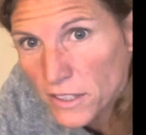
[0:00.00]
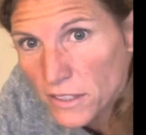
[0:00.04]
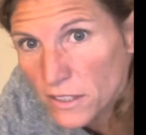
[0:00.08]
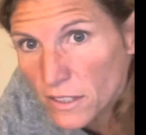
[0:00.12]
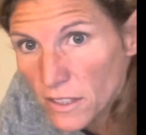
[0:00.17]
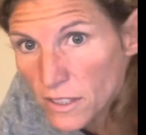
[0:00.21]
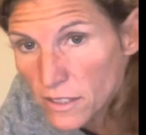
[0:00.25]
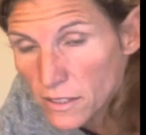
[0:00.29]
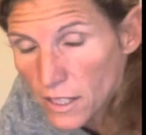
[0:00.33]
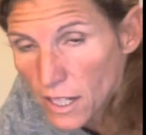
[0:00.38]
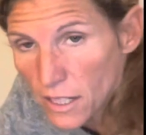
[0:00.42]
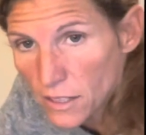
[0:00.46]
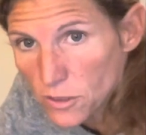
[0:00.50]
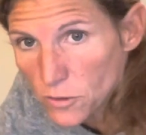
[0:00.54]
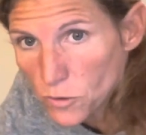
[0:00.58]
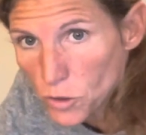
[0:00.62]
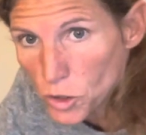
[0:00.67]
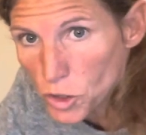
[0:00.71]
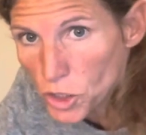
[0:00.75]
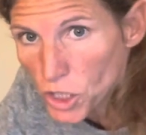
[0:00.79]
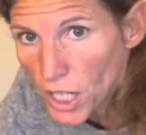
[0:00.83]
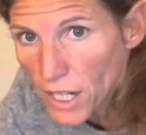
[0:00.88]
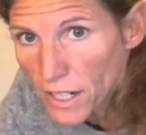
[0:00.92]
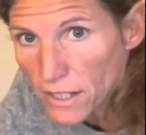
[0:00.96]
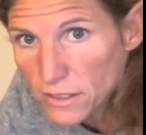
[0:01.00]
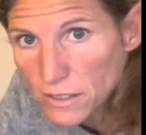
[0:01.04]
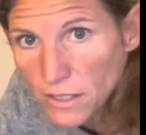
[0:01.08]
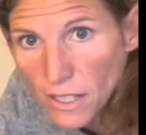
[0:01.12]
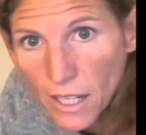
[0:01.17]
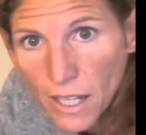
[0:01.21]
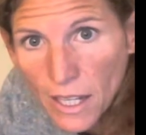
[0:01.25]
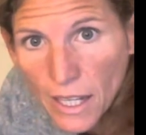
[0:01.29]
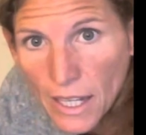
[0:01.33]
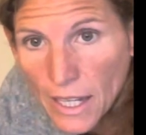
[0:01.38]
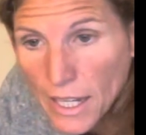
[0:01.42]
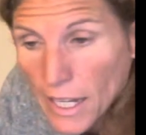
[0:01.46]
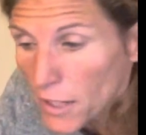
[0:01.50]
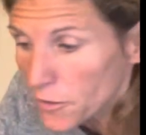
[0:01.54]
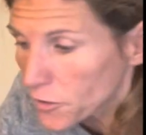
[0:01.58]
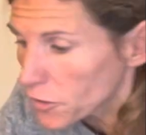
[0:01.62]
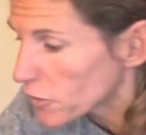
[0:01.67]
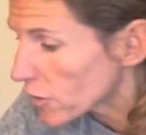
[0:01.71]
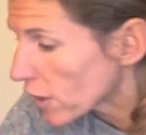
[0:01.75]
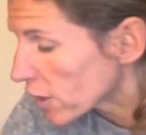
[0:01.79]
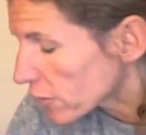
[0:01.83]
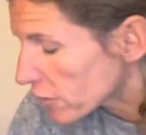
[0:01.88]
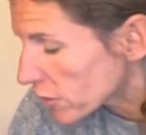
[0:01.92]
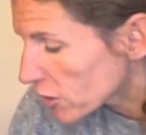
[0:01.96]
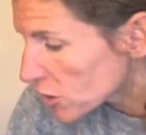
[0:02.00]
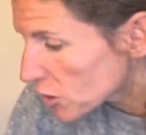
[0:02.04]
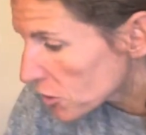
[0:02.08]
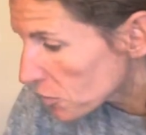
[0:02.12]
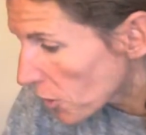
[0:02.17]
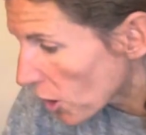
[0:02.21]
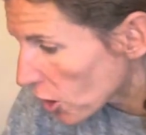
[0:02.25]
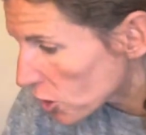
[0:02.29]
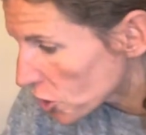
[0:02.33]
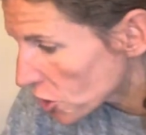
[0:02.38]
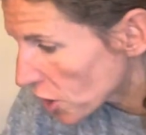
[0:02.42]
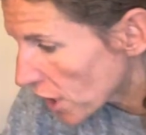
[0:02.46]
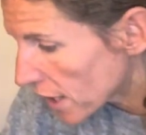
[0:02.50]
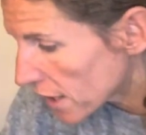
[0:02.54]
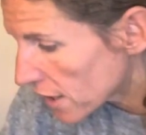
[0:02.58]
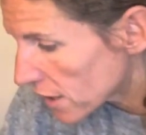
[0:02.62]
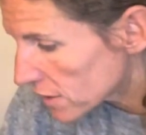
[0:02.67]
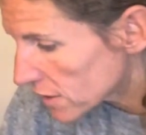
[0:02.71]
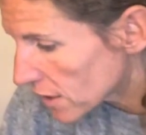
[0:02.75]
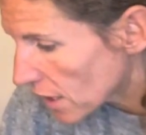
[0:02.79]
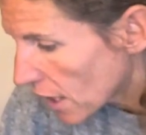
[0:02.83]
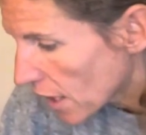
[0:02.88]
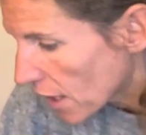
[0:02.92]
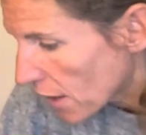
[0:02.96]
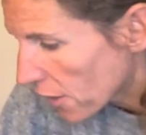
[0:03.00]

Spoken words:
to the size of your child. If you've got a very small child,